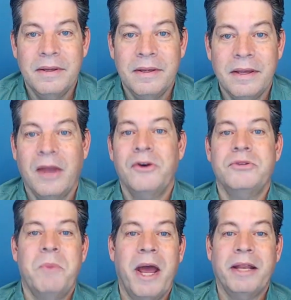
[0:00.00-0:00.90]
It goes
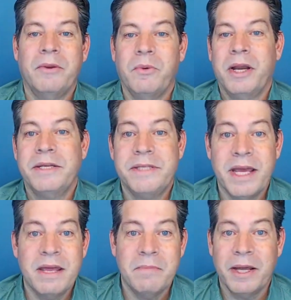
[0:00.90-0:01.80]
back to what I
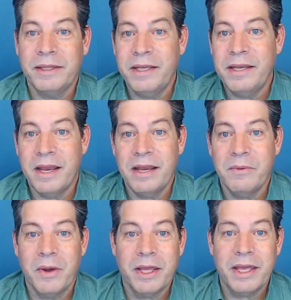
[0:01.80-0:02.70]
say in my Lead
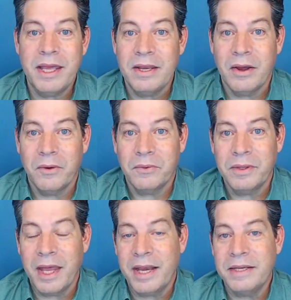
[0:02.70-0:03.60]
Anyway keynote,
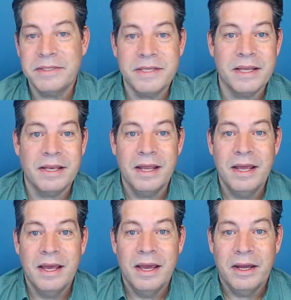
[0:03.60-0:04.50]
and that is that
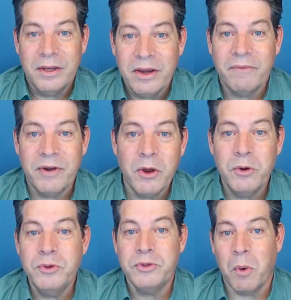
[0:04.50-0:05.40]
you never know
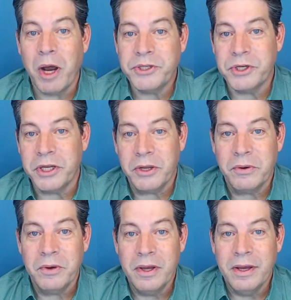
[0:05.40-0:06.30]
who's watching
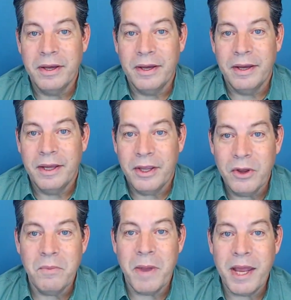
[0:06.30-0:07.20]
you.
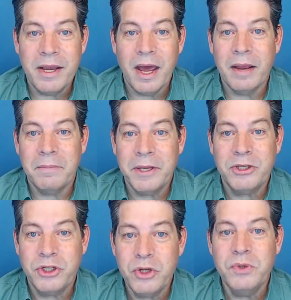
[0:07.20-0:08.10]
You may not be
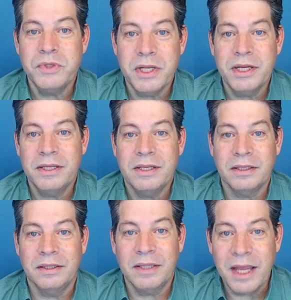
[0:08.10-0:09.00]
choosing to
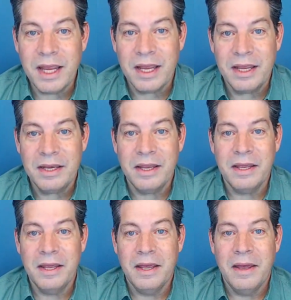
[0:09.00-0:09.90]
lead,
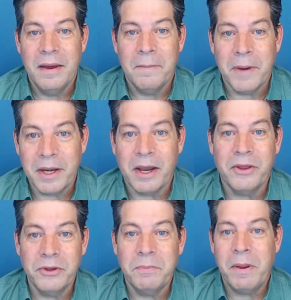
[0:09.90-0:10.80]
but
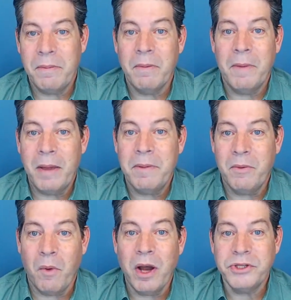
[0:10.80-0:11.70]
other people might be
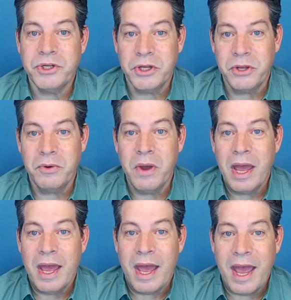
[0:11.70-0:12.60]
watching you
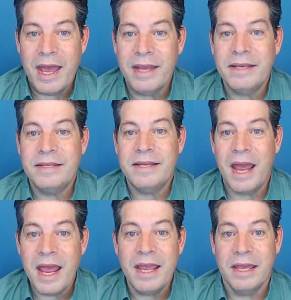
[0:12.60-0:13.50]
and
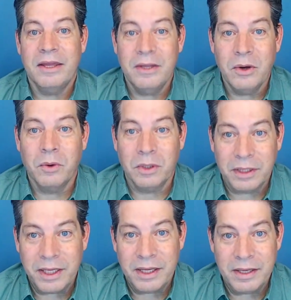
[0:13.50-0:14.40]
take your
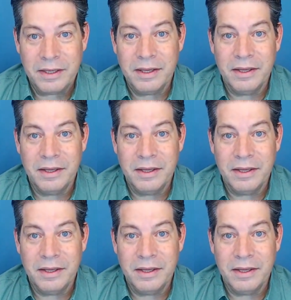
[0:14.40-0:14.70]
lead.